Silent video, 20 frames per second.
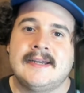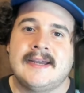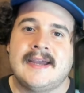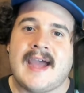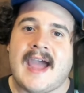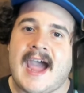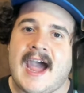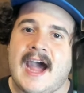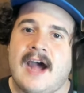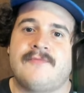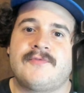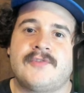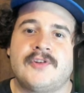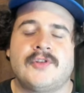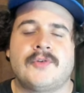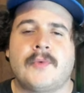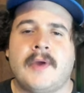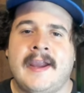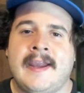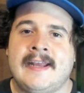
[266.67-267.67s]
after
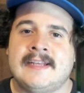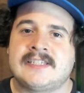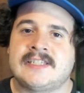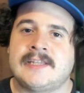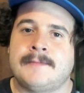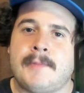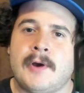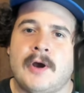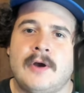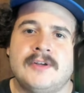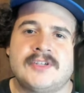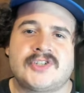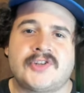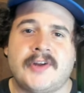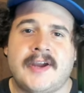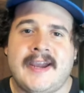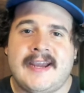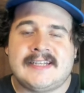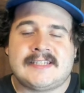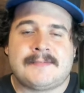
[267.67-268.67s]
the race, the
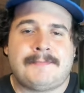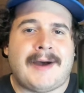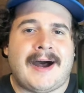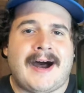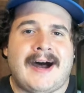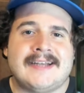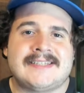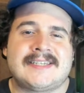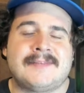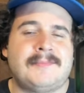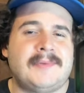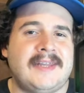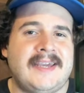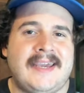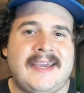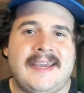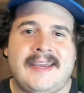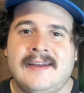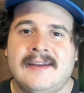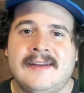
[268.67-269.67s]
post-race,
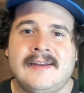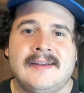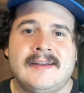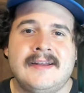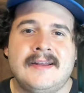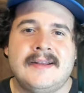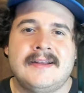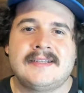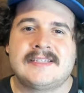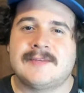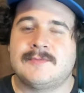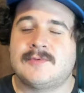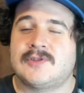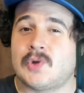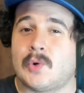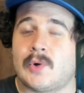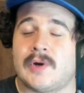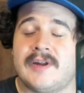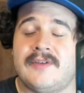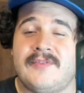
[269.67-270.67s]
possibly some
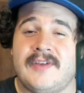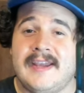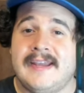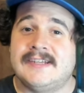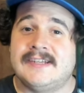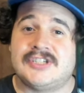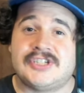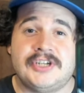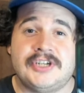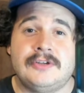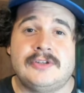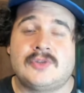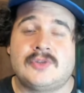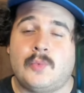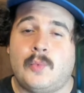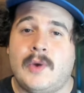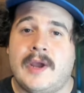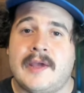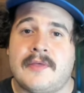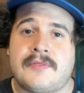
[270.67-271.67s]
sort of issues
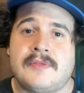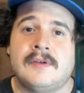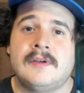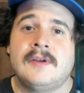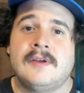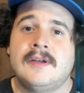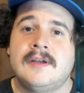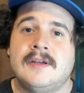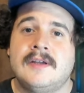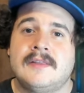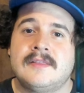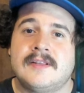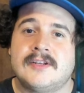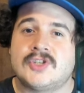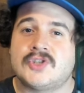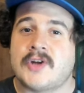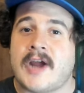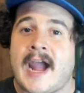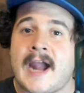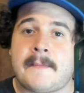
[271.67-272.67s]
with the
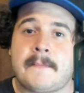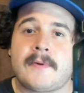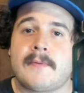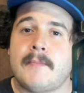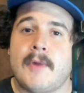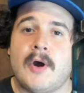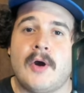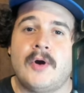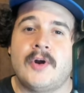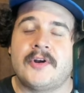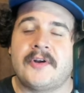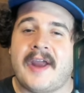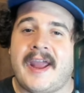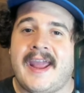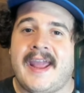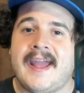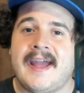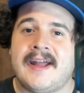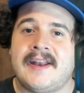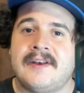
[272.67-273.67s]
track promoter
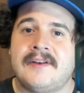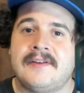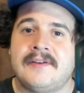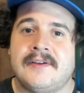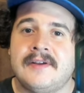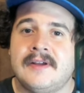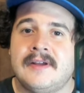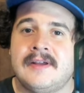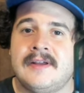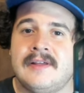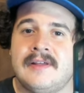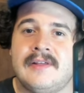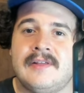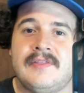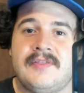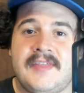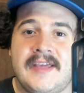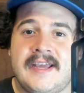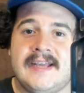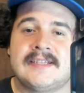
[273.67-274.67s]
and
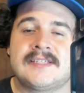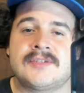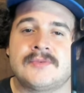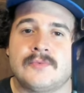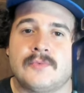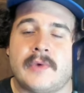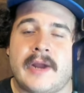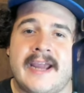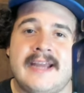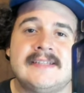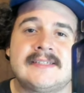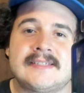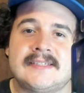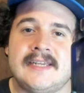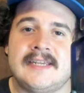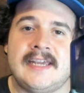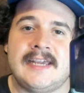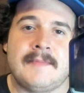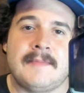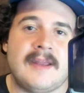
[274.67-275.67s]
this race
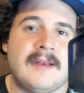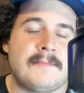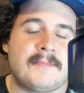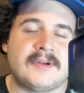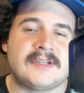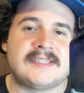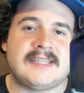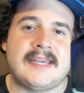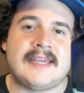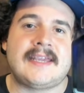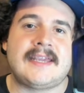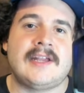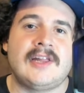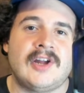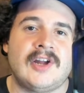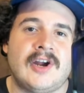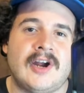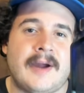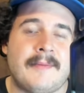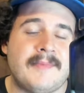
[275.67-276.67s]
team in
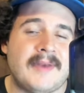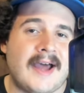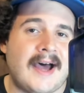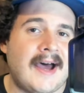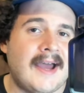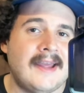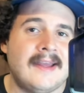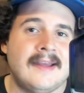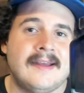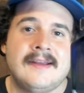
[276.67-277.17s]
particular. I'm not